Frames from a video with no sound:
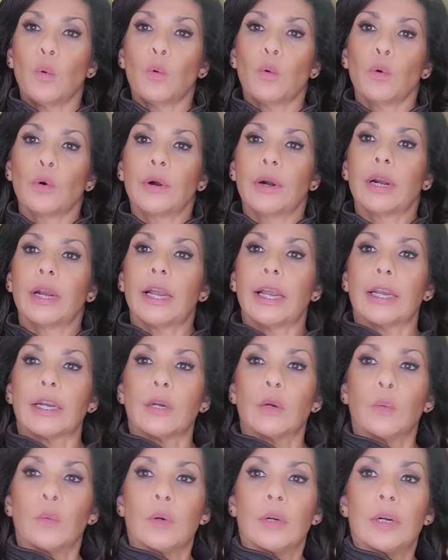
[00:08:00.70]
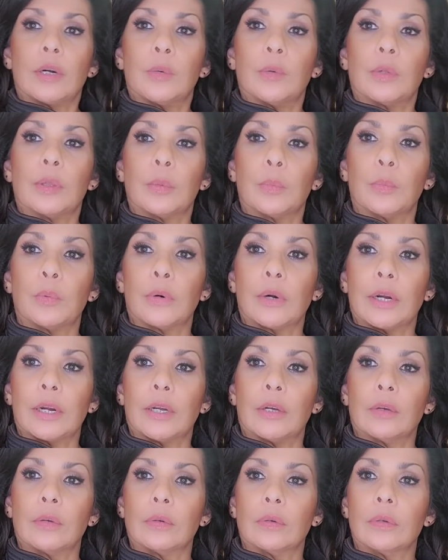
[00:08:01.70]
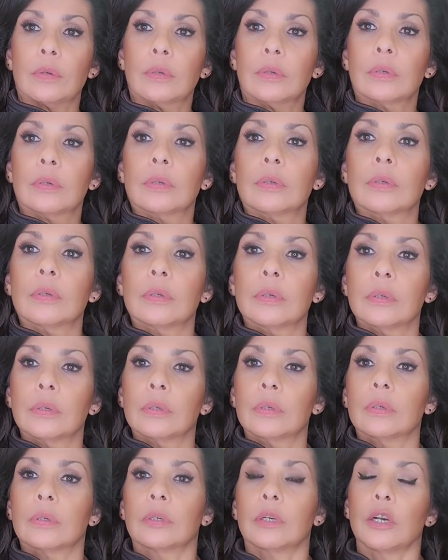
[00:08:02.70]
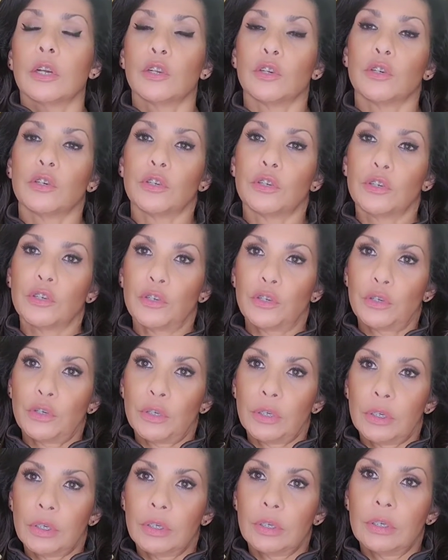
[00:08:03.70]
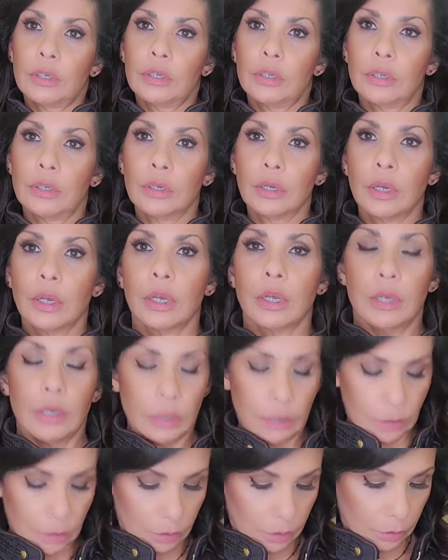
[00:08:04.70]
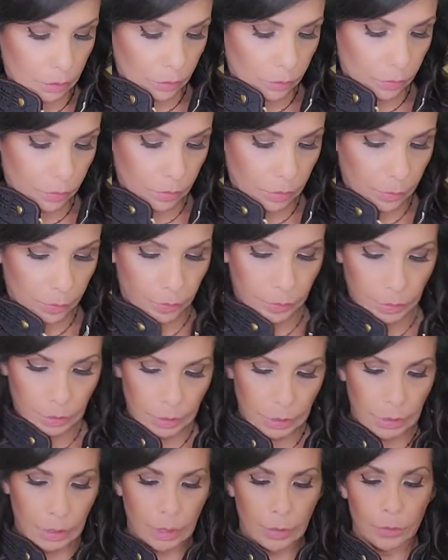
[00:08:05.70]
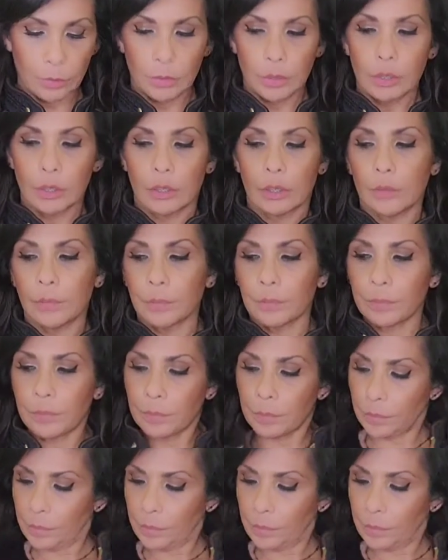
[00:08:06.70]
or I can wear it with the brown undershirt. So pick that one up.